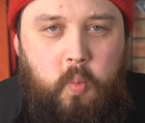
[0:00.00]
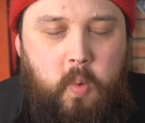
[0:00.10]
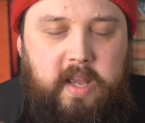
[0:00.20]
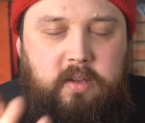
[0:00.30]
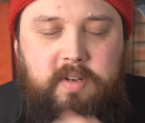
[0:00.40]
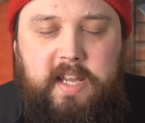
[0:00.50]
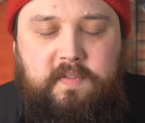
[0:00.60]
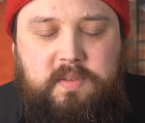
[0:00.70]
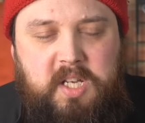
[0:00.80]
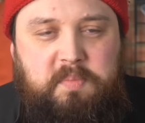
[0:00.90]
where you live.
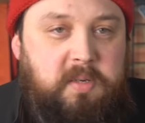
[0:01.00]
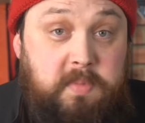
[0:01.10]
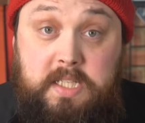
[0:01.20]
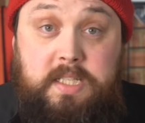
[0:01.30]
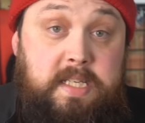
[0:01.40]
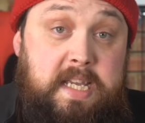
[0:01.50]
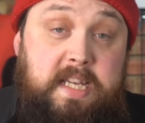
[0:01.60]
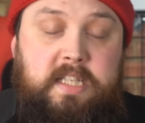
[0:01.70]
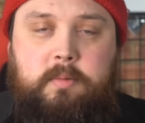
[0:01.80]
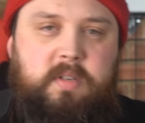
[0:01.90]
Sometimes it's a
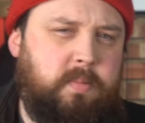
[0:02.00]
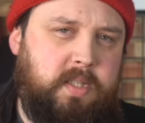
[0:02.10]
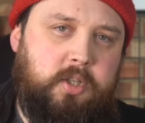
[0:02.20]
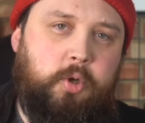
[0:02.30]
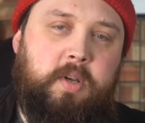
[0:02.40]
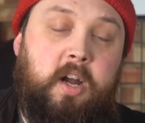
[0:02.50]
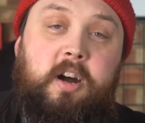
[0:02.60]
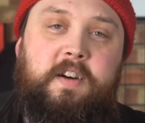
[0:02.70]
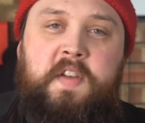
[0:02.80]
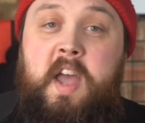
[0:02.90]
year, sometimes it's
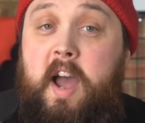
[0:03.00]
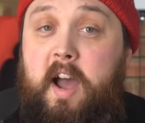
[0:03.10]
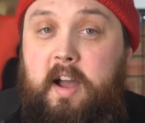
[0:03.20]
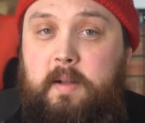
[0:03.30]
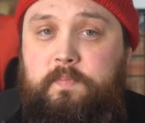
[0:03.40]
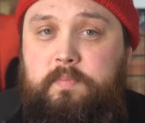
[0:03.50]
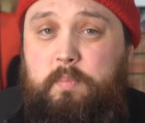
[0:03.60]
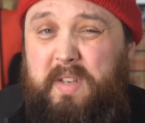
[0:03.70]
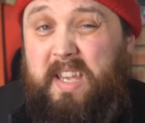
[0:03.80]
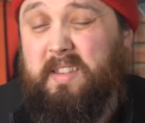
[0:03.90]
2.5.
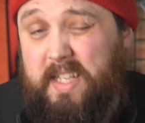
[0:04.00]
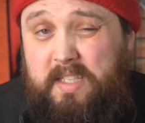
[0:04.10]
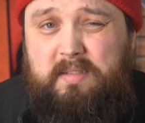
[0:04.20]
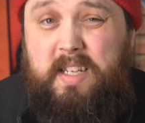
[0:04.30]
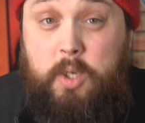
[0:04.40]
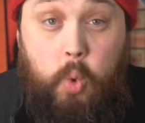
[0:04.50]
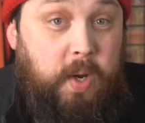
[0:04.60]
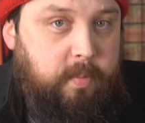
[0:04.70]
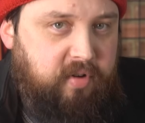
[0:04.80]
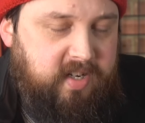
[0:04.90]
But yeah, that's a
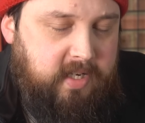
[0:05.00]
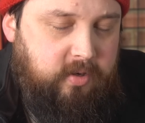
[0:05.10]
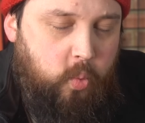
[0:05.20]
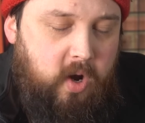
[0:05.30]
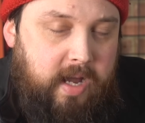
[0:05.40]
quick breakdown of what